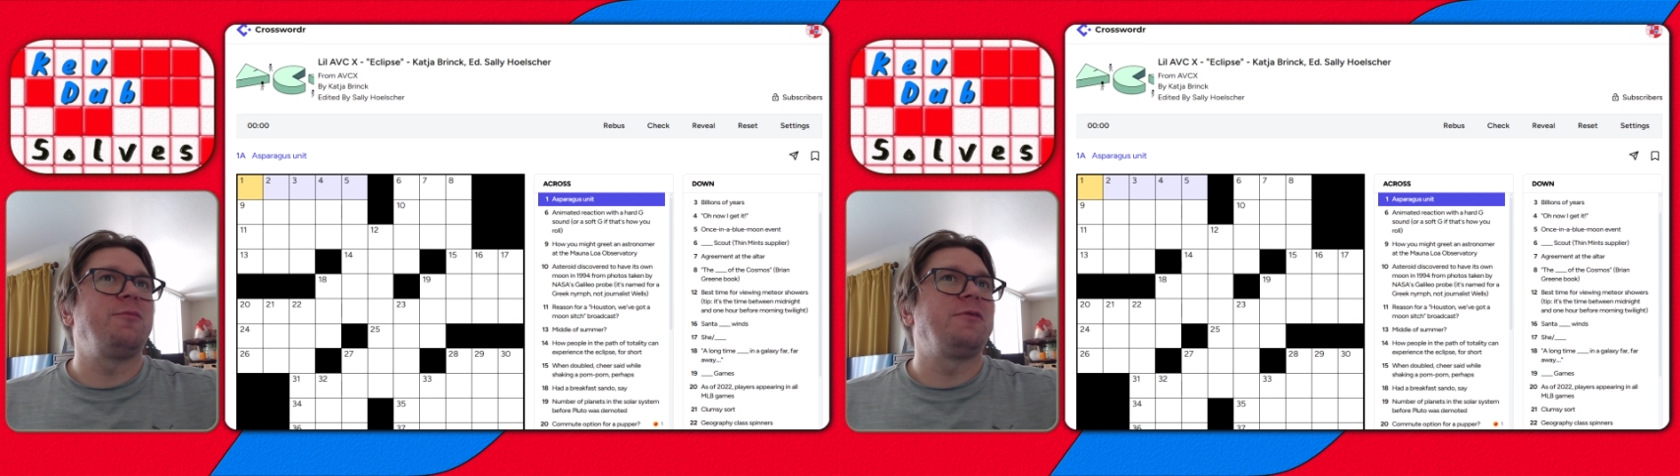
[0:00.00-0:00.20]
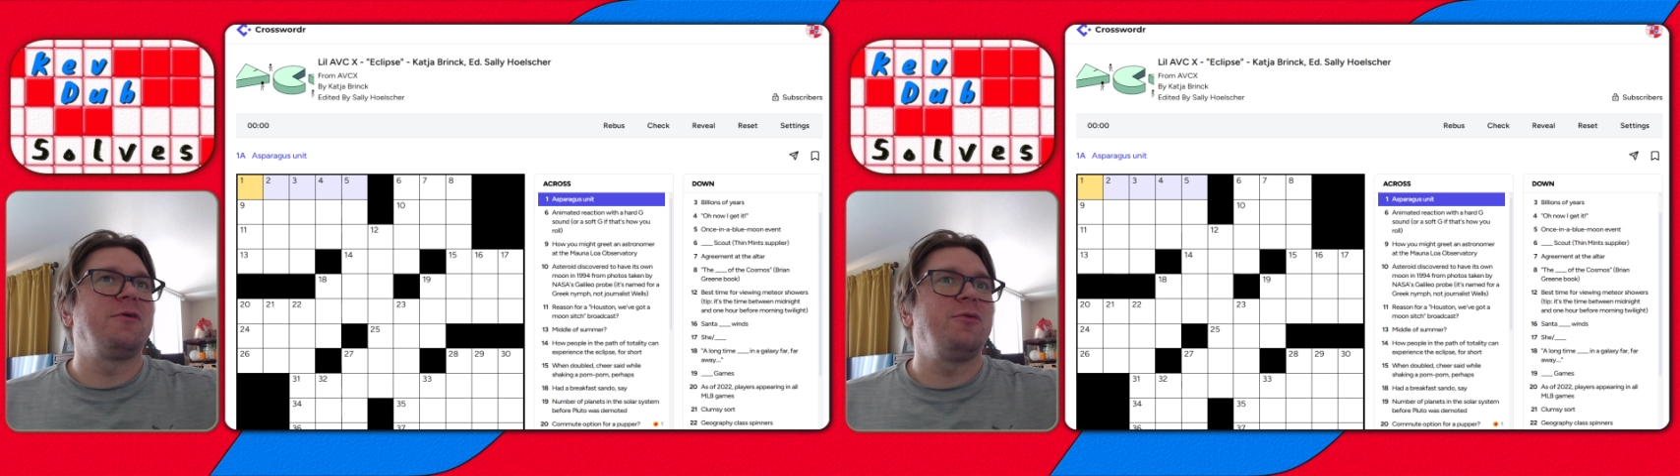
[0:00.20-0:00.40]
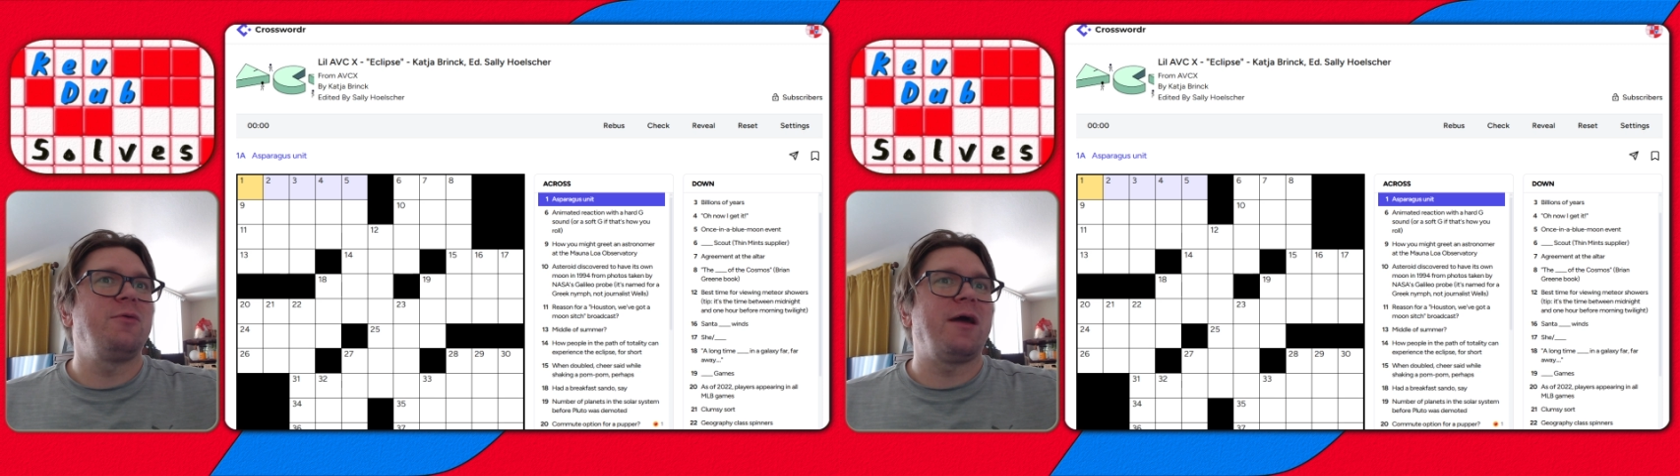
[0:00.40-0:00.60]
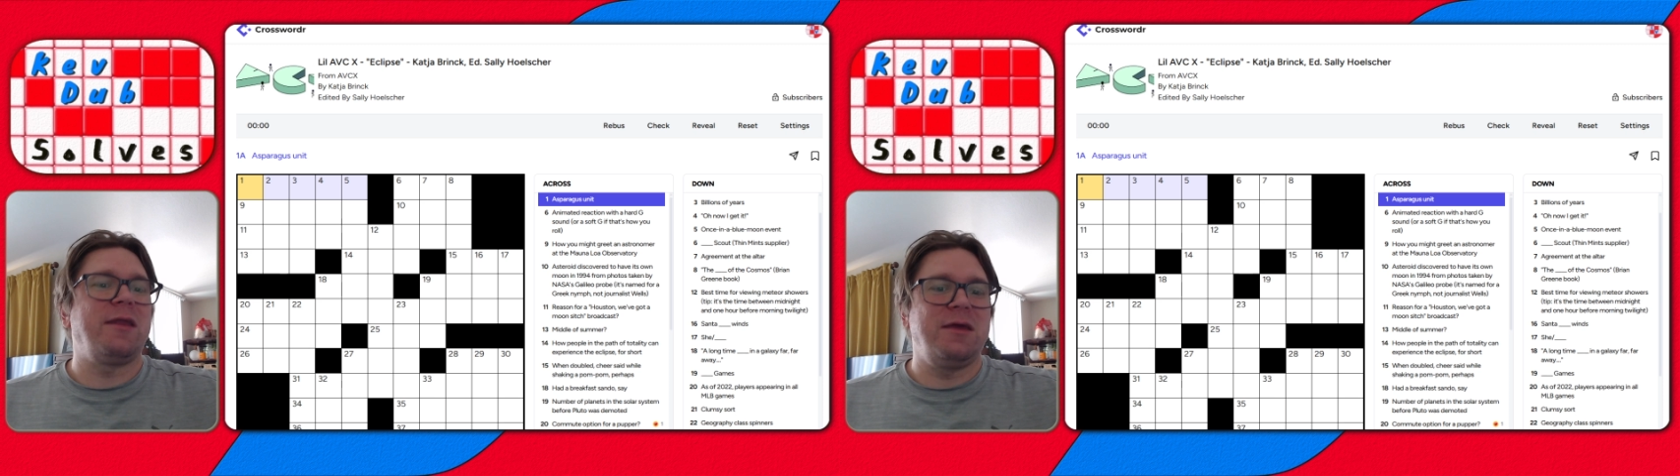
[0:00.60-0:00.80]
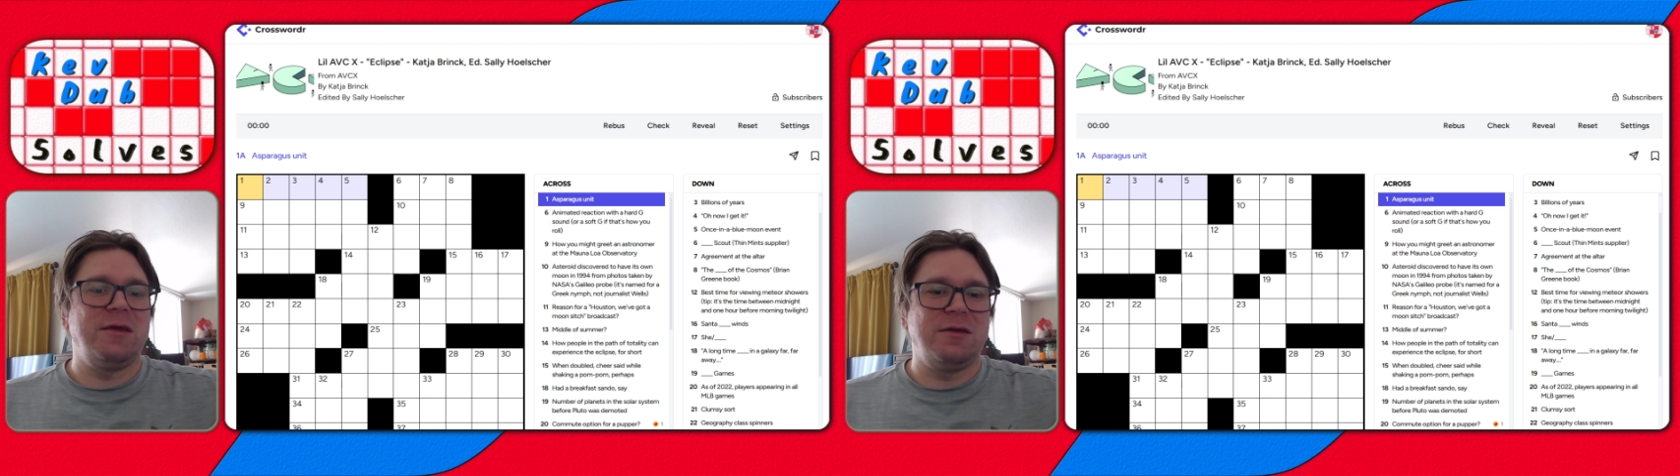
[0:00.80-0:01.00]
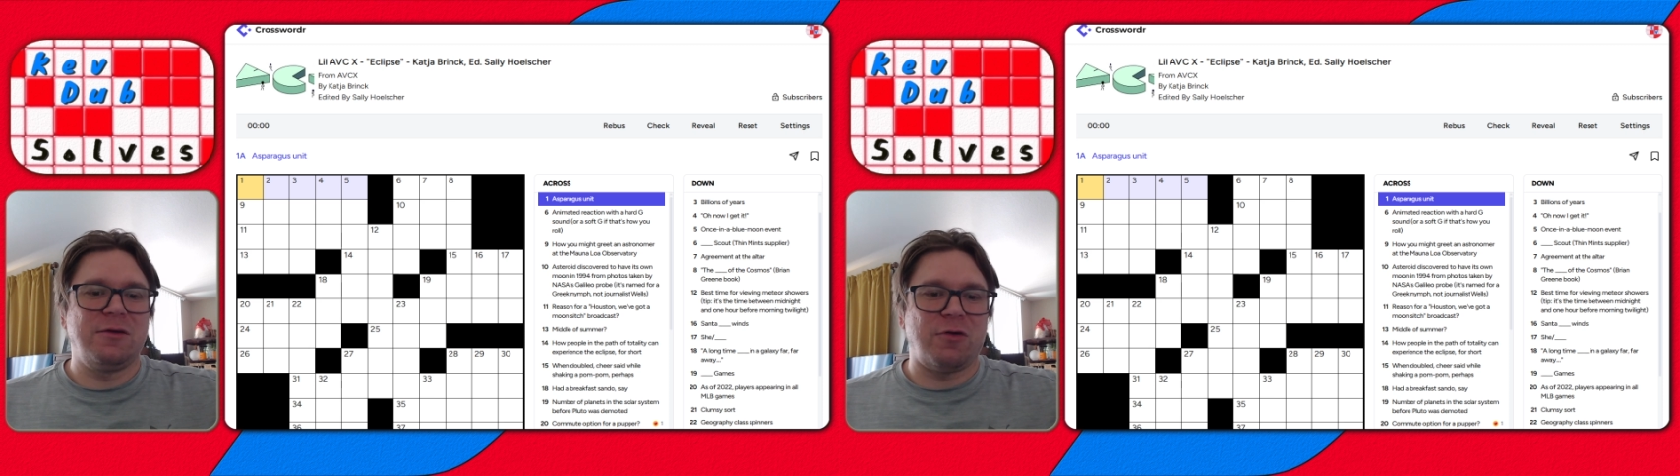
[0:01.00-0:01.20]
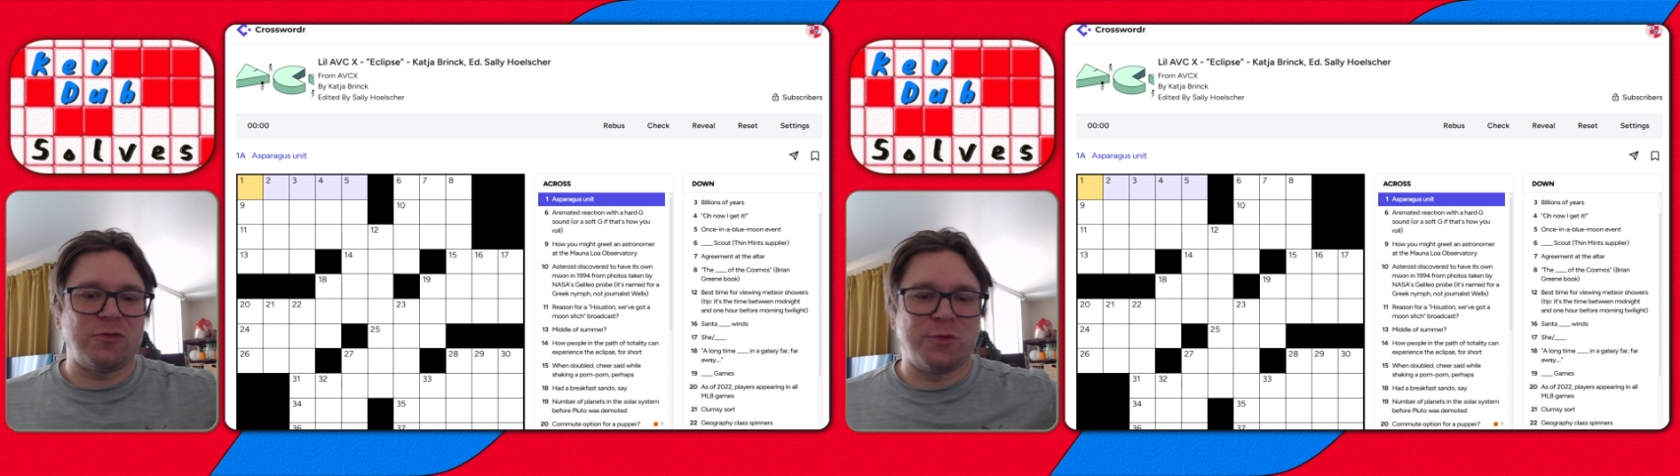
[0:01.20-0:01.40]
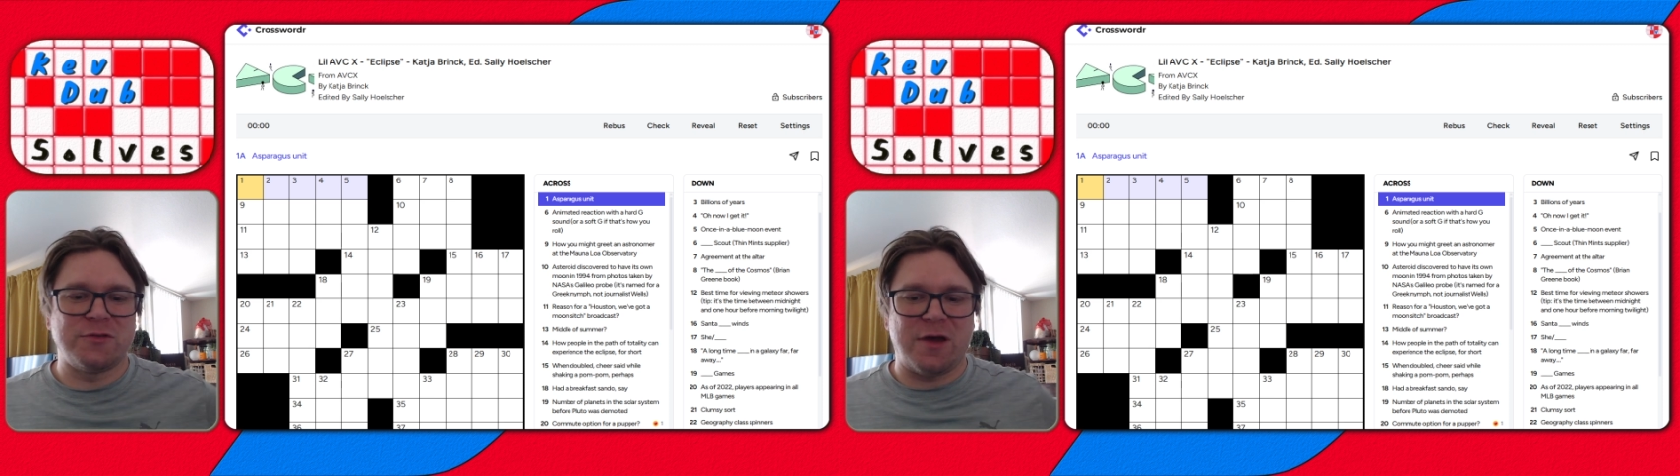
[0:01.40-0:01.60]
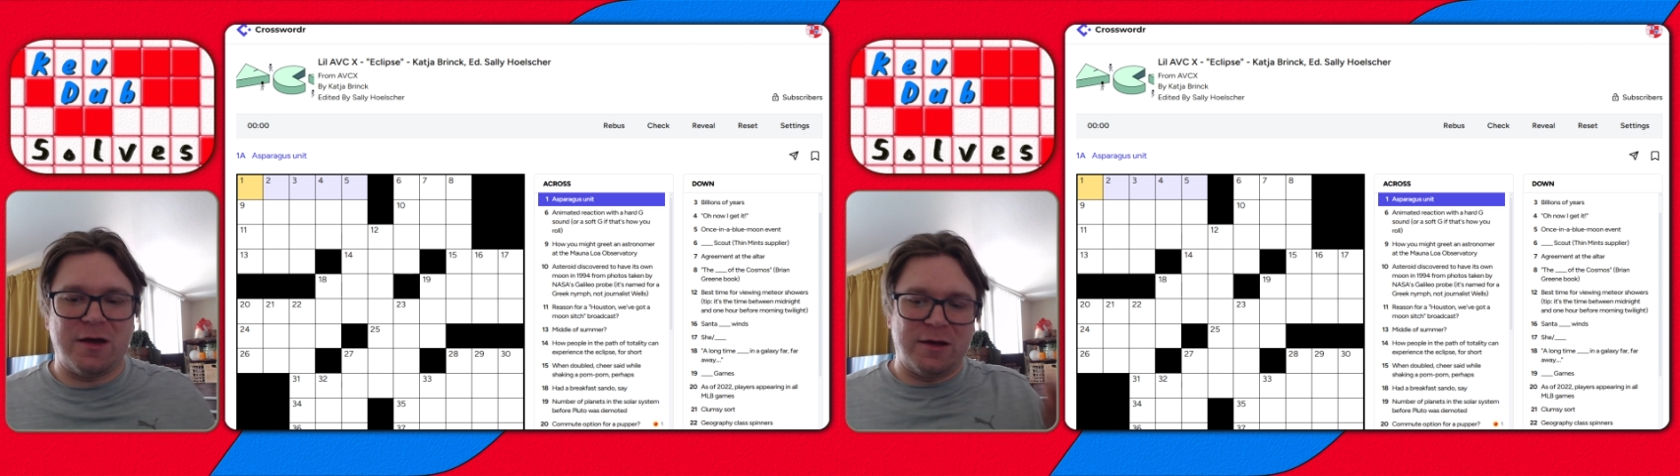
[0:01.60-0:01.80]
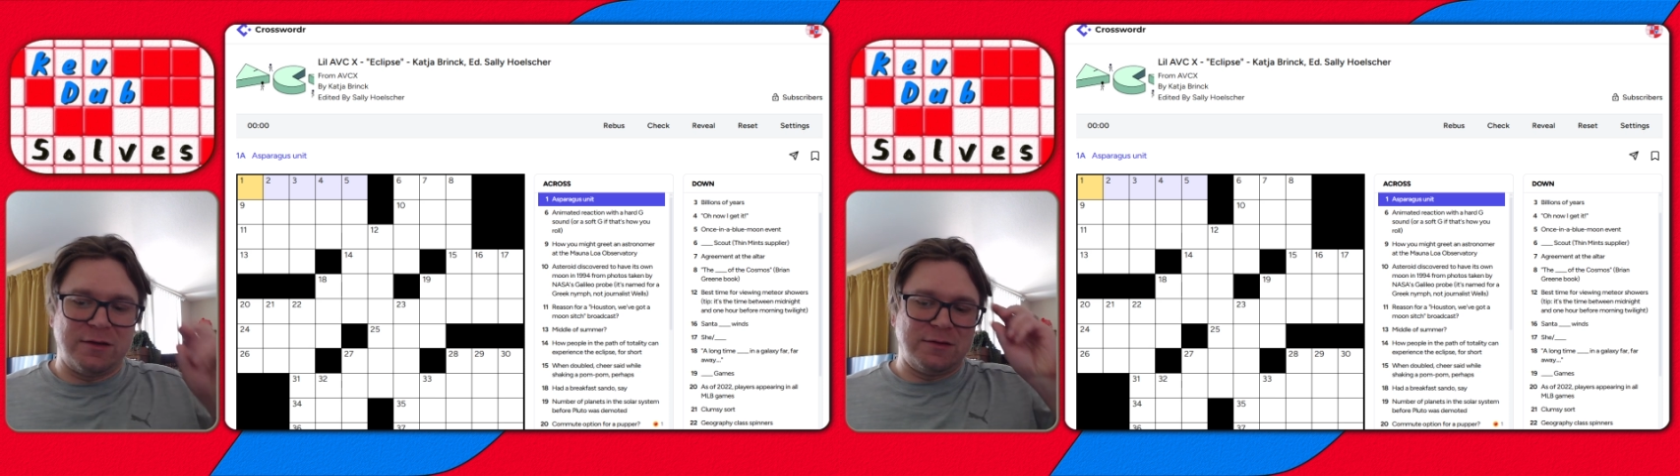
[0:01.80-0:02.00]
do any crosswords
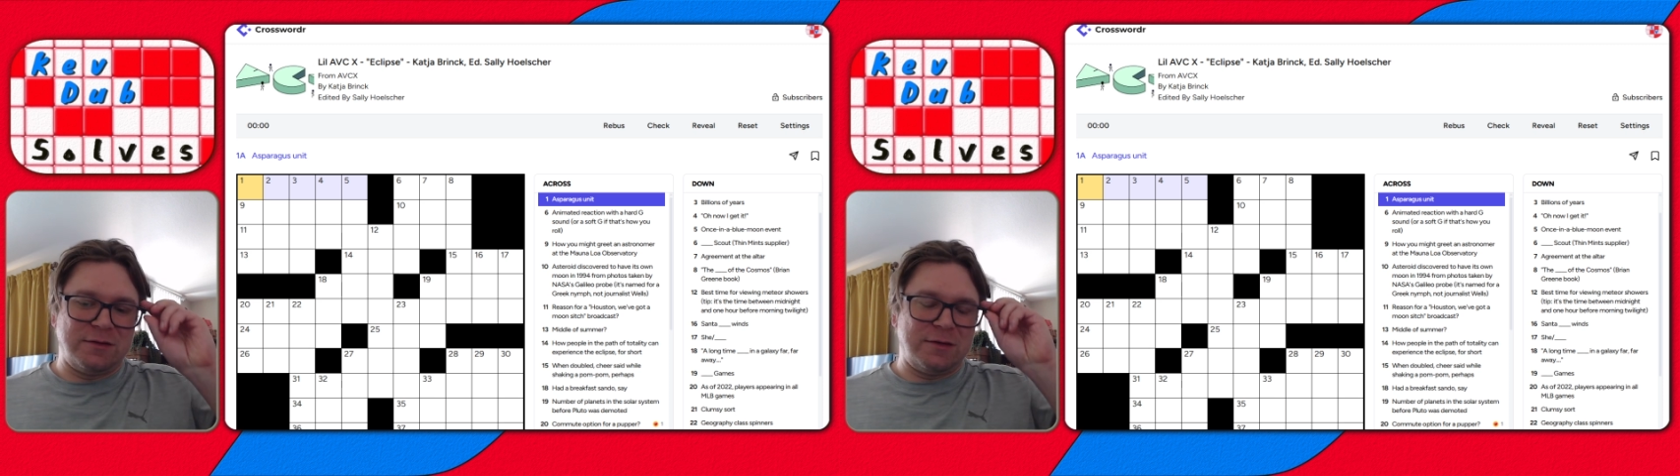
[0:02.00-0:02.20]
on